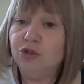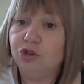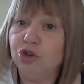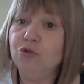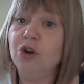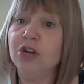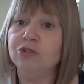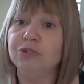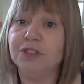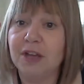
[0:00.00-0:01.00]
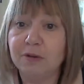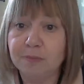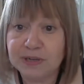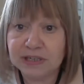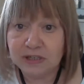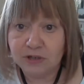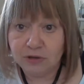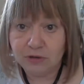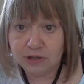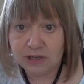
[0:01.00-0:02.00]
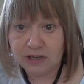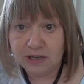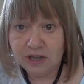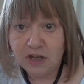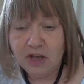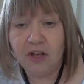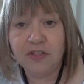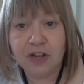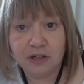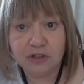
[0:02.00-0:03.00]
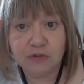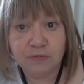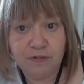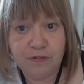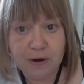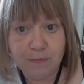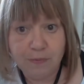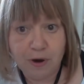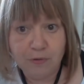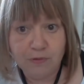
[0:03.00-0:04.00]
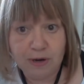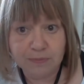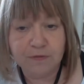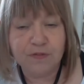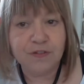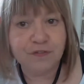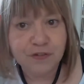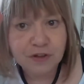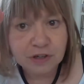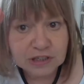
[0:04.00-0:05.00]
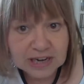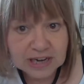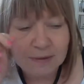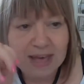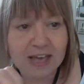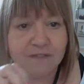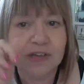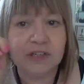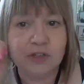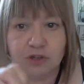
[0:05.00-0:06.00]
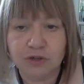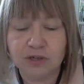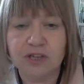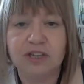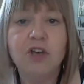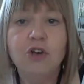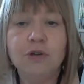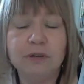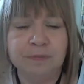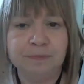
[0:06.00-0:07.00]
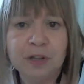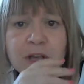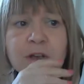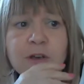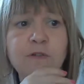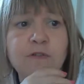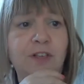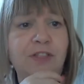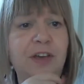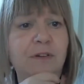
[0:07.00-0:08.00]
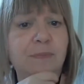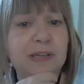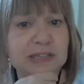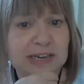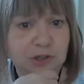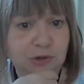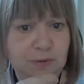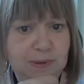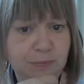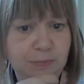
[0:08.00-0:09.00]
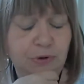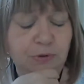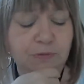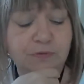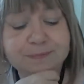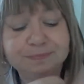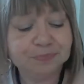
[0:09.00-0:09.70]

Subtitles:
200 therapists in Turkey on the culture reframe programs. And for the first time ever in Turkey, you've got therapists lecturing about pornography.